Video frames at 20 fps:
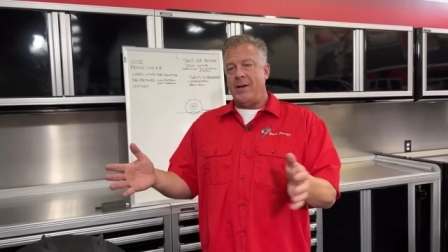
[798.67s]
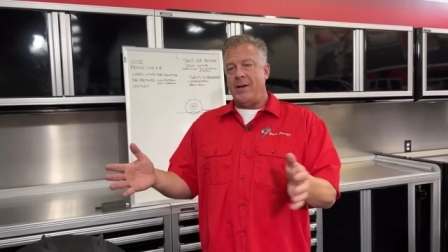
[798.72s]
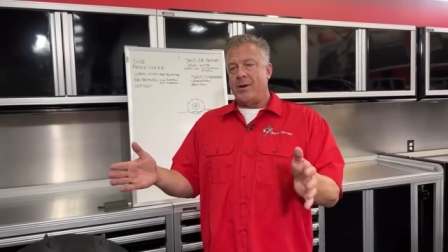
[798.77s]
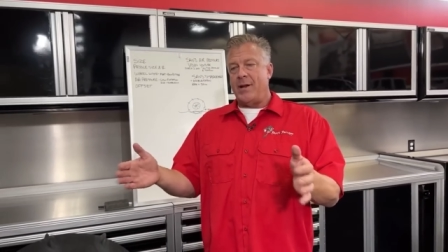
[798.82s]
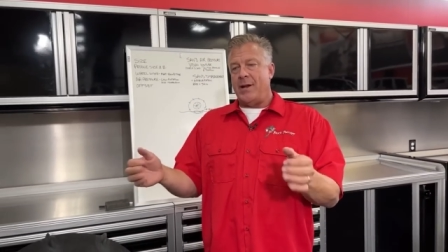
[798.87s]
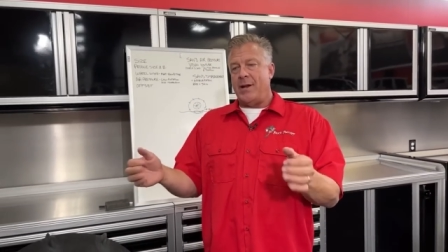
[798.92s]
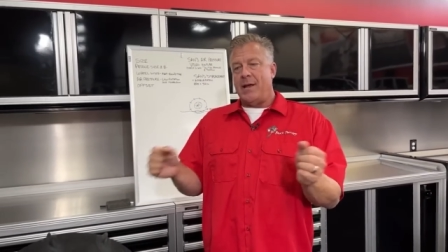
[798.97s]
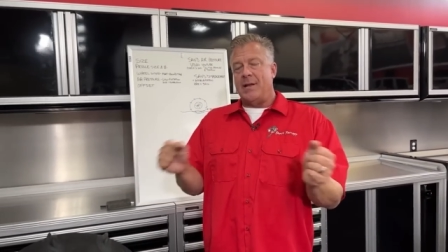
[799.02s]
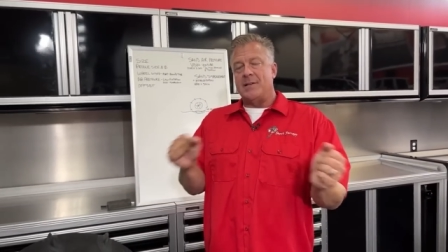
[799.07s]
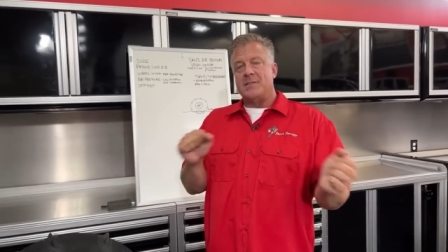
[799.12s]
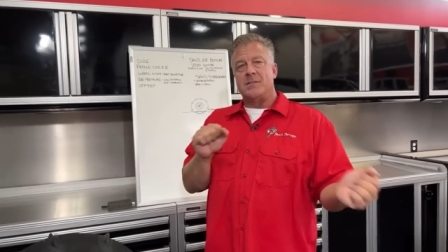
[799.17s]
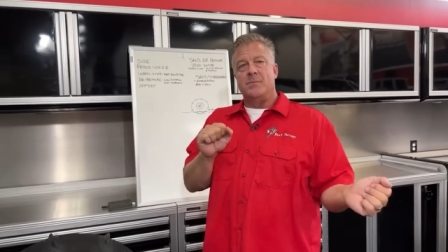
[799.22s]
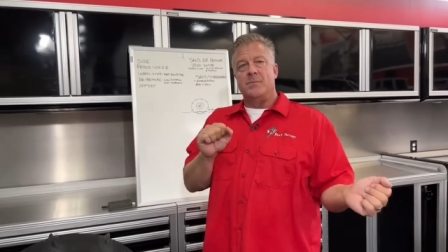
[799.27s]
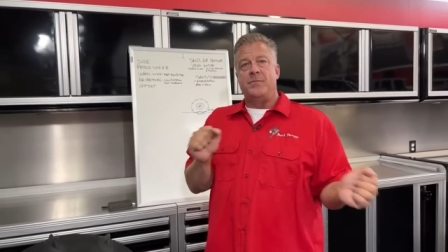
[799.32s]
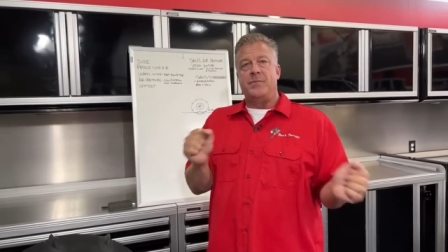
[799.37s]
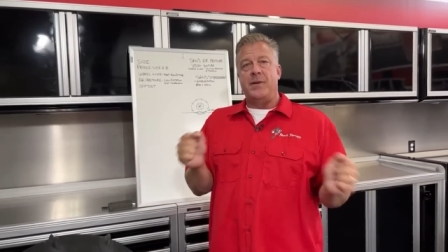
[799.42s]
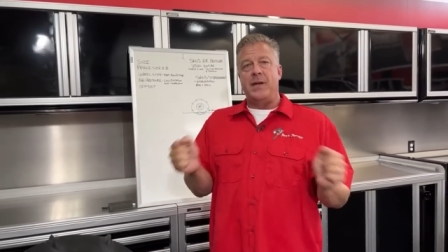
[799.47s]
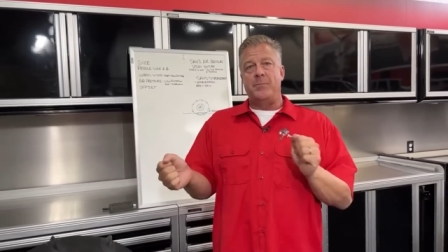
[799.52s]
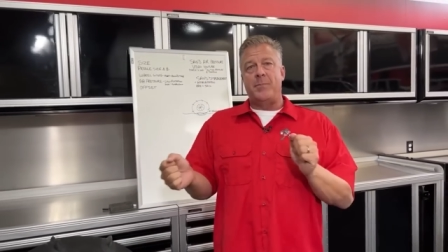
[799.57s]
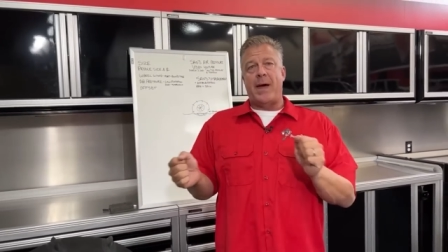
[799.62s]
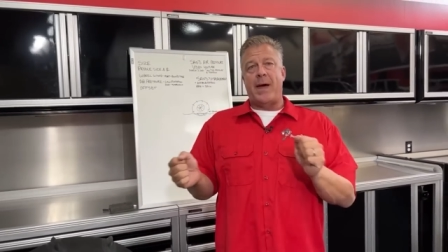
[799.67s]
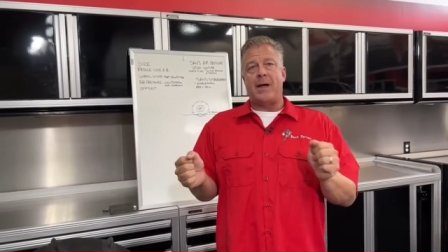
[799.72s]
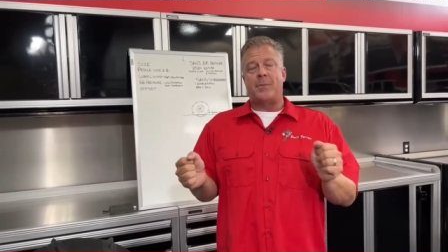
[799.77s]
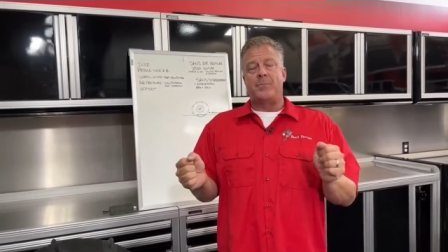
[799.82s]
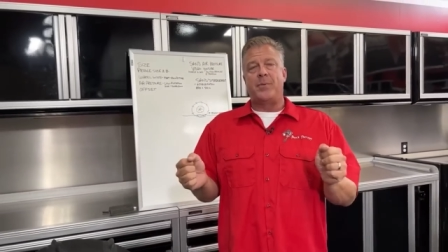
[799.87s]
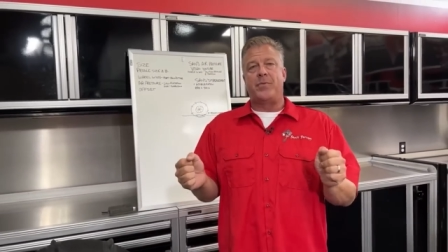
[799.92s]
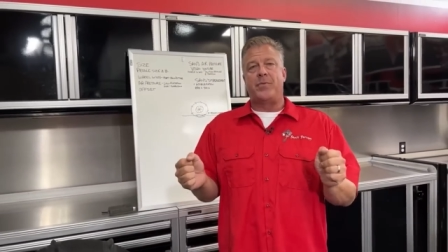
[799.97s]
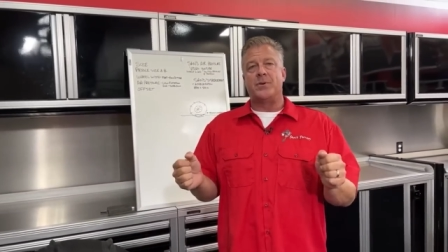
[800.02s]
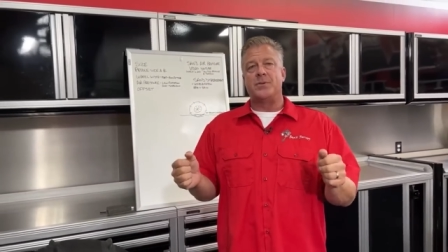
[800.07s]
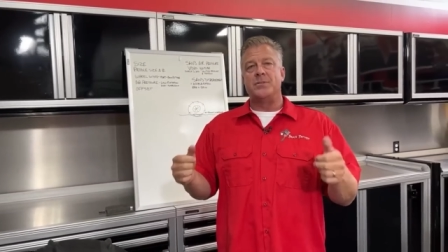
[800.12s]
you're gonna get some feedback,
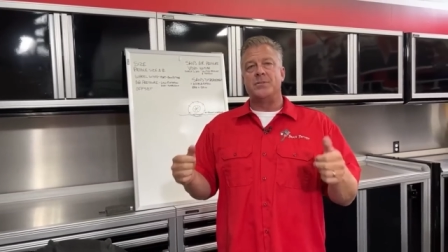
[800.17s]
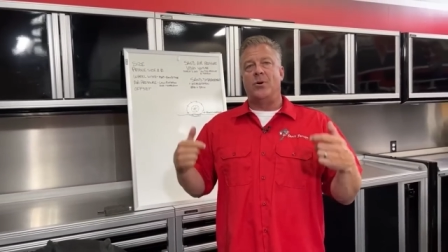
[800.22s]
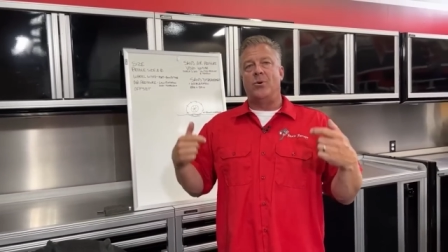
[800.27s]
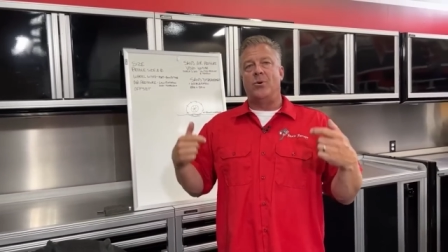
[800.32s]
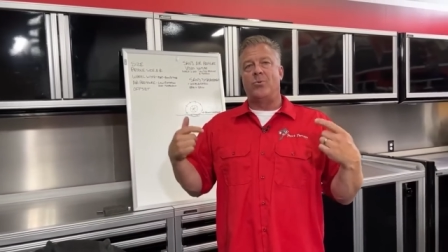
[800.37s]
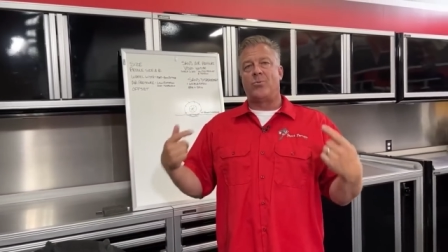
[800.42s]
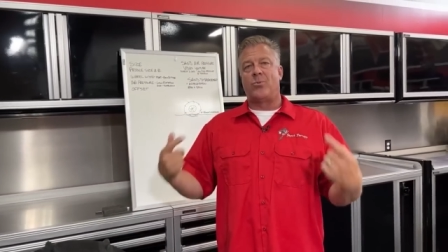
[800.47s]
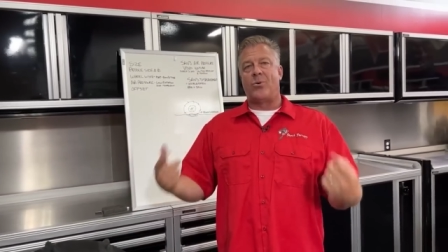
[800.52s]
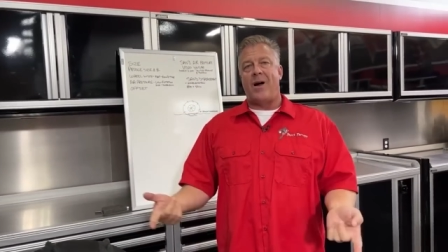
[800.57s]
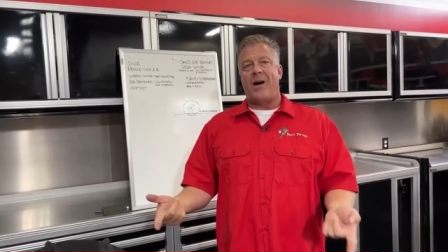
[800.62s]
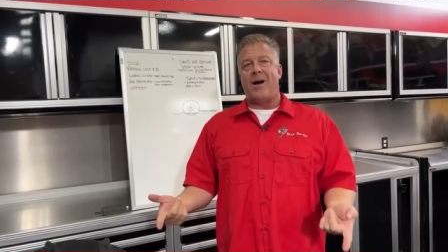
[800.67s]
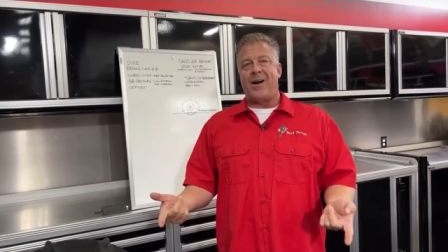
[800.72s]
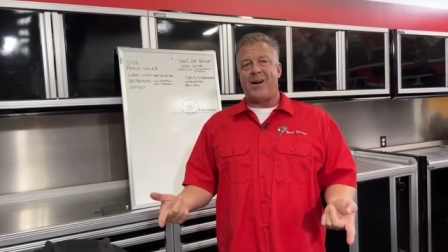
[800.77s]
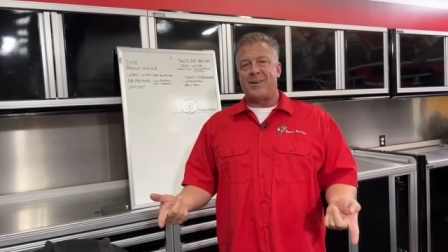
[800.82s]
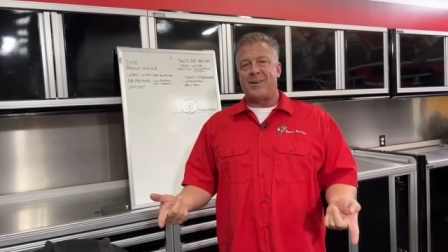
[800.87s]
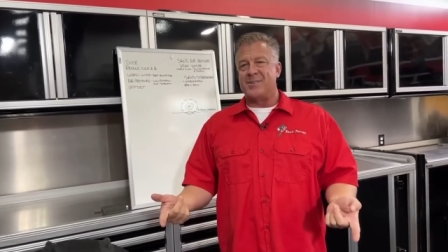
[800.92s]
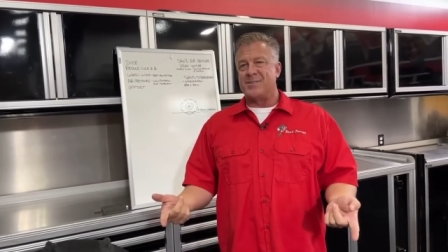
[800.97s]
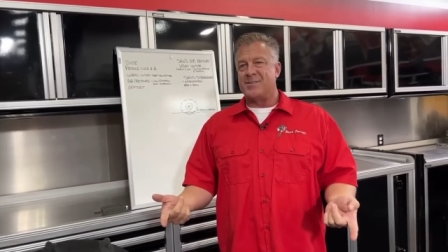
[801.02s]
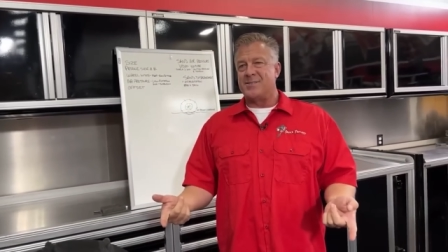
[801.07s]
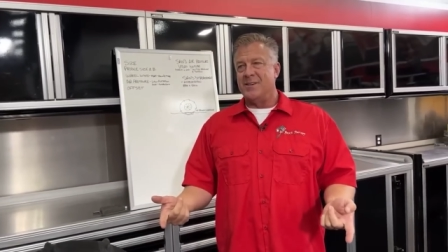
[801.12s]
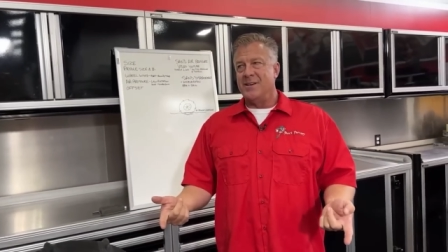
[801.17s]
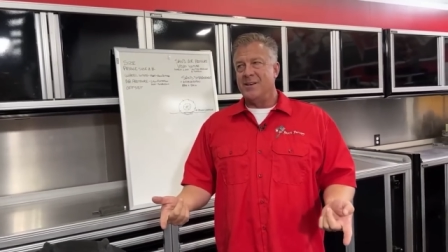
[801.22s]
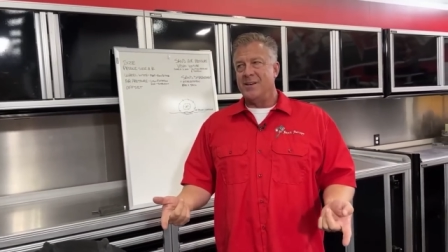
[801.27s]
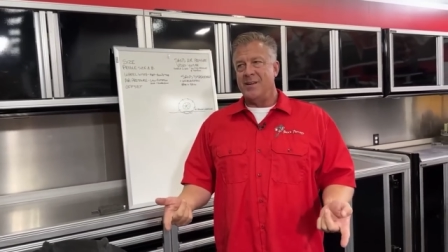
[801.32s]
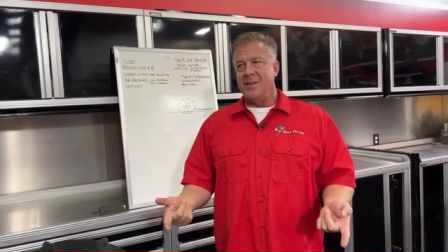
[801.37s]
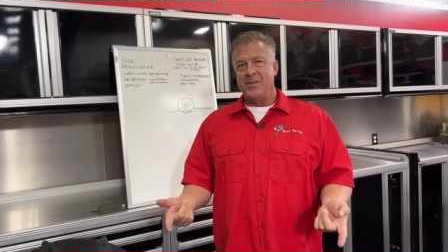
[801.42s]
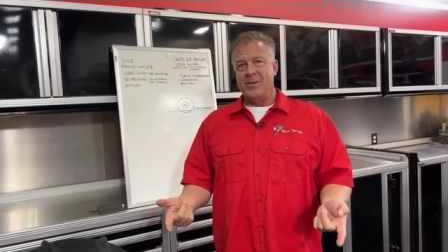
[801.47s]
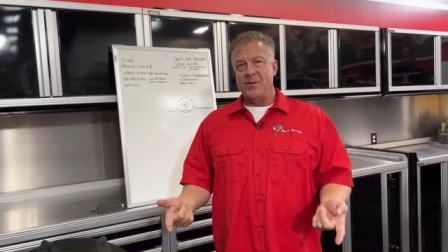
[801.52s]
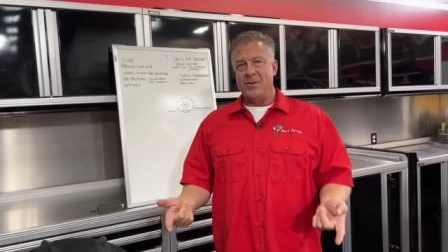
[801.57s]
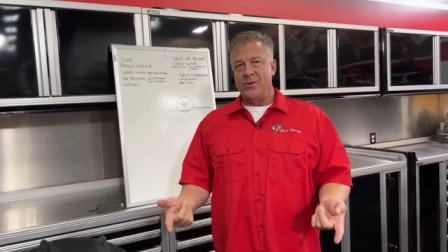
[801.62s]
but there's no rocks
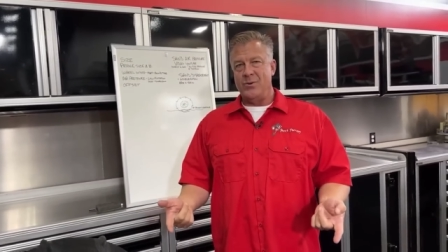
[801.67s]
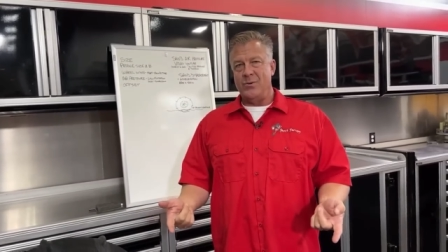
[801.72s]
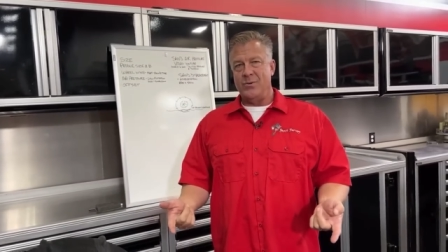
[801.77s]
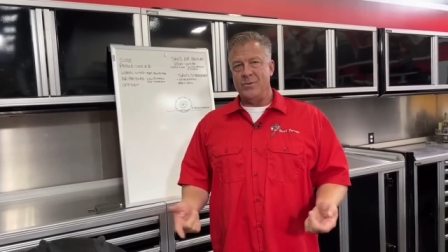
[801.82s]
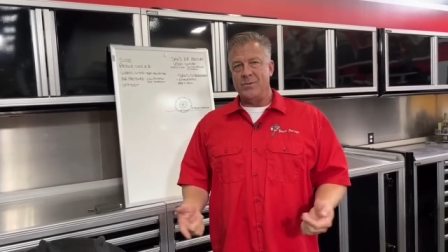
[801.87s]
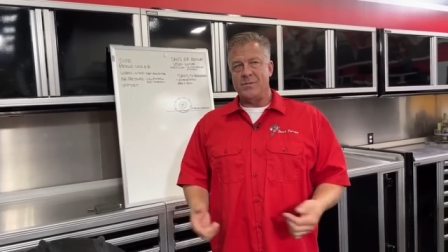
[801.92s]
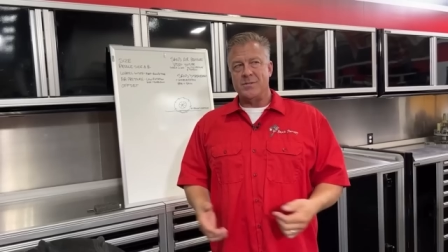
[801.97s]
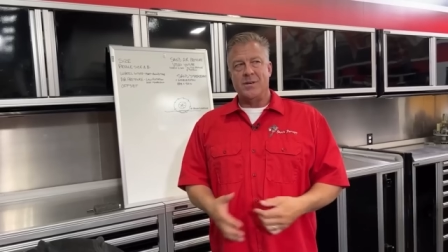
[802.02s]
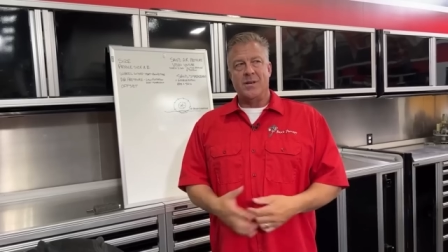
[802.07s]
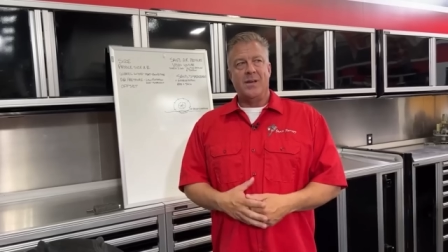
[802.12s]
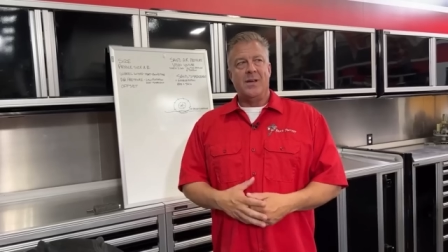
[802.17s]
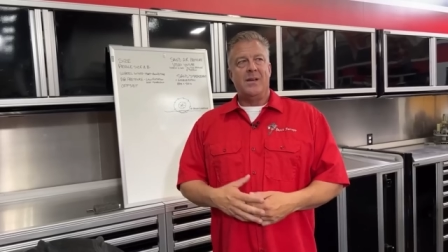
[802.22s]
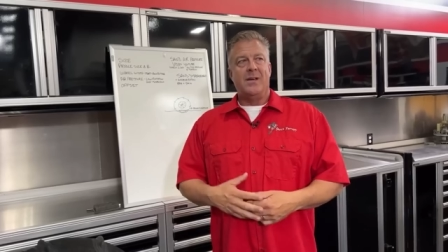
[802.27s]
in the dunes.